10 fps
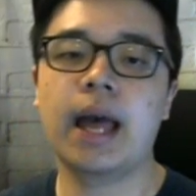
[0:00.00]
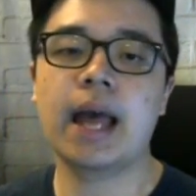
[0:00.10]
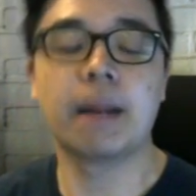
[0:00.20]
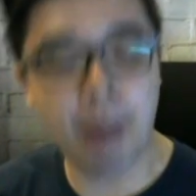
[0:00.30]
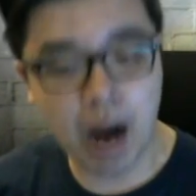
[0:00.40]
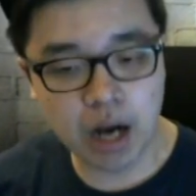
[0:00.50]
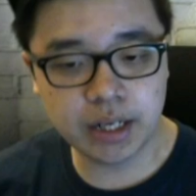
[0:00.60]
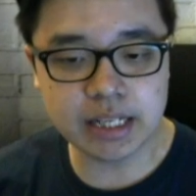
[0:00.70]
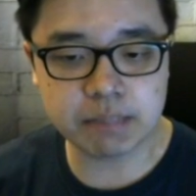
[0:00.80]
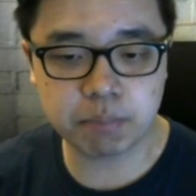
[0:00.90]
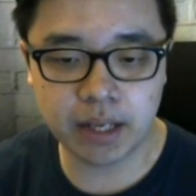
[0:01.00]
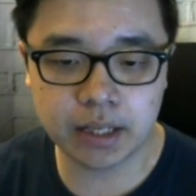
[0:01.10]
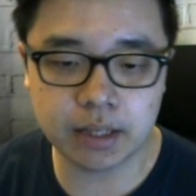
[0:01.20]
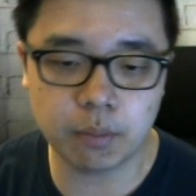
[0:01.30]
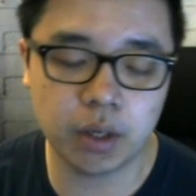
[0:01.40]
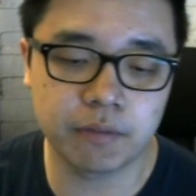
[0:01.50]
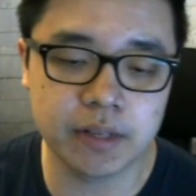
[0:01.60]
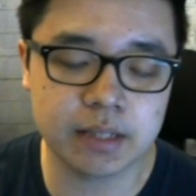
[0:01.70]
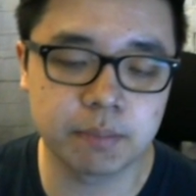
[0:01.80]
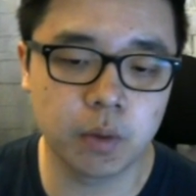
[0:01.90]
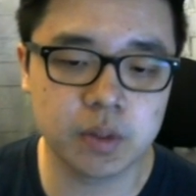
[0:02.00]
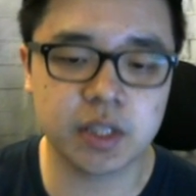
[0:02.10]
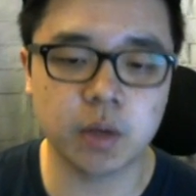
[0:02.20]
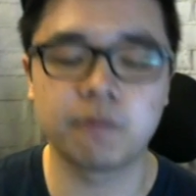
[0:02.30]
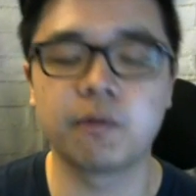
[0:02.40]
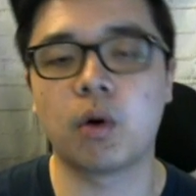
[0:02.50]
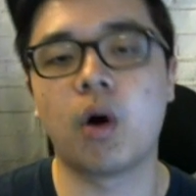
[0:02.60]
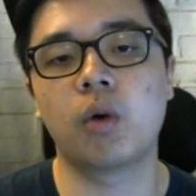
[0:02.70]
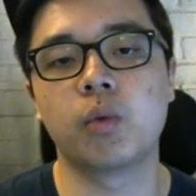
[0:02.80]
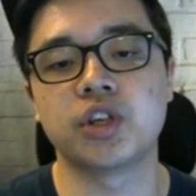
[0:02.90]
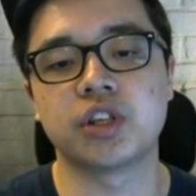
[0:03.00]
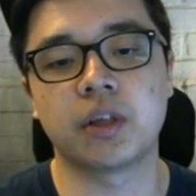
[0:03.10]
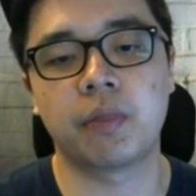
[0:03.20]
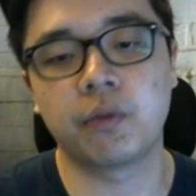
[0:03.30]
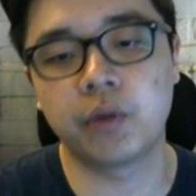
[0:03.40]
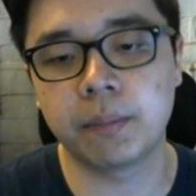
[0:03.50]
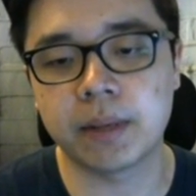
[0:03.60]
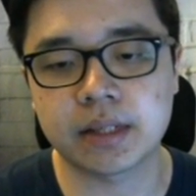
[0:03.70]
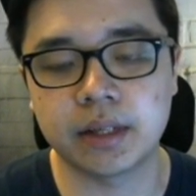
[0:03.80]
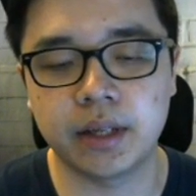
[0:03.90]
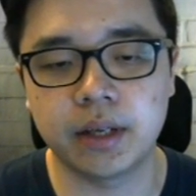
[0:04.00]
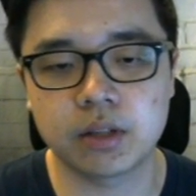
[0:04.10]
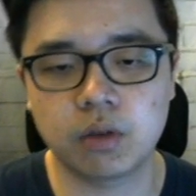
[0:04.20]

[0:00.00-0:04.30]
And apparently he's playing one of his most skillful call, which is a 3 Musketeer.